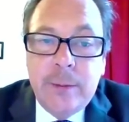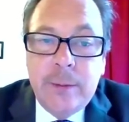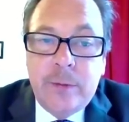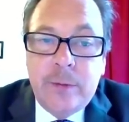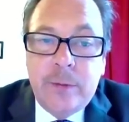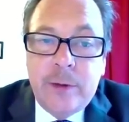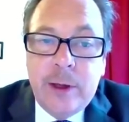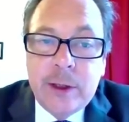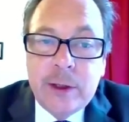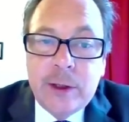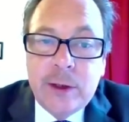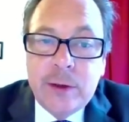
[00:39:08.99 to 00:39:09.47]

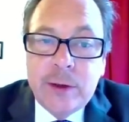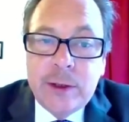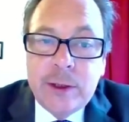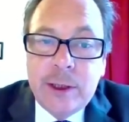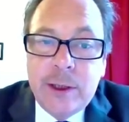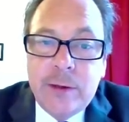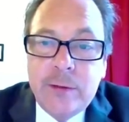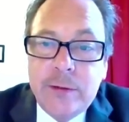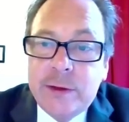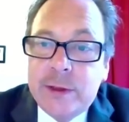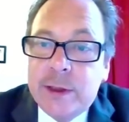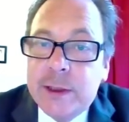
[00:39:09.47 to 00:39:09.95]

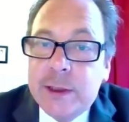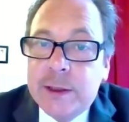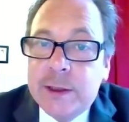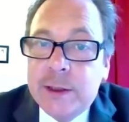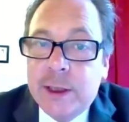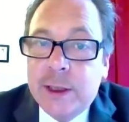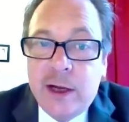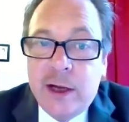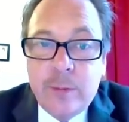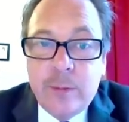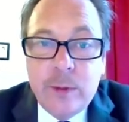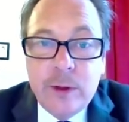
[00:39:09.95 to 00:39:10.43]
professional
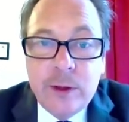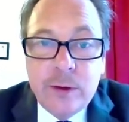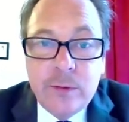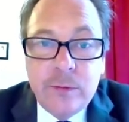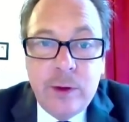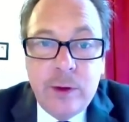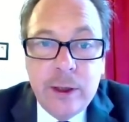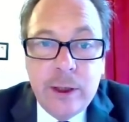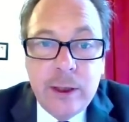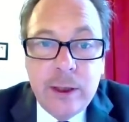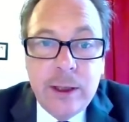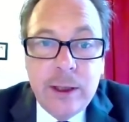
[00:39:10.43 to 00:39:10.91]
services, and
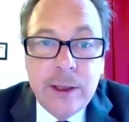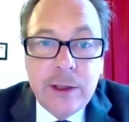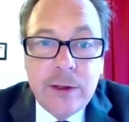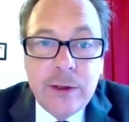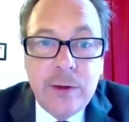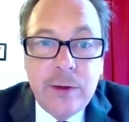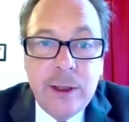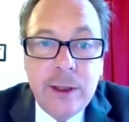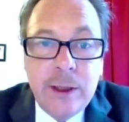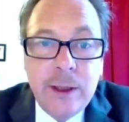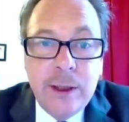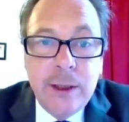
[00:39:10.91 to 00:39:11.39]
government and
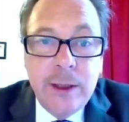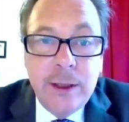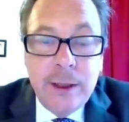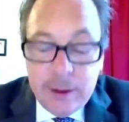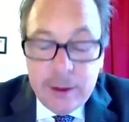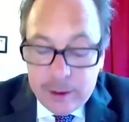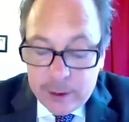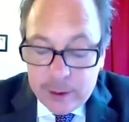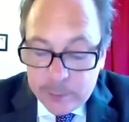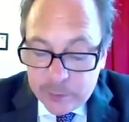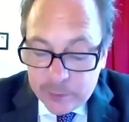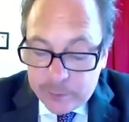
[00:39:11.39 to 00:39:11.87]
regulatory
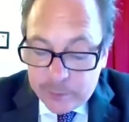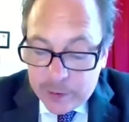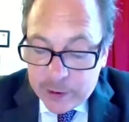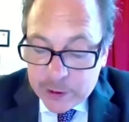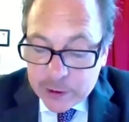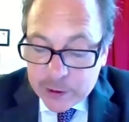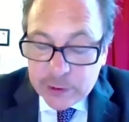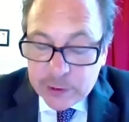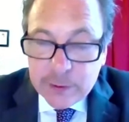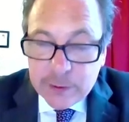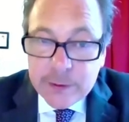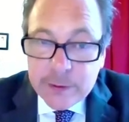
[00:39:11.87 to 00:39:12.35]

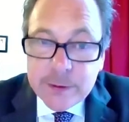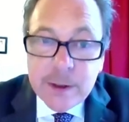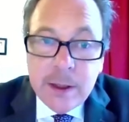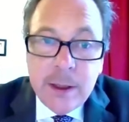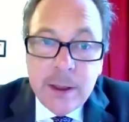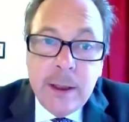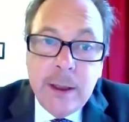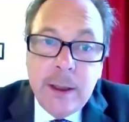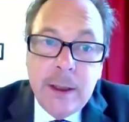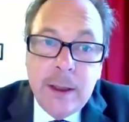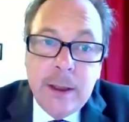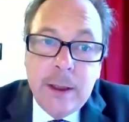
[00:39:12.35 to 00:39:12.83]

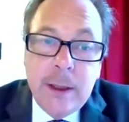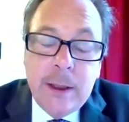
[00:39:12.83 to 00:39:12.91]
professionals.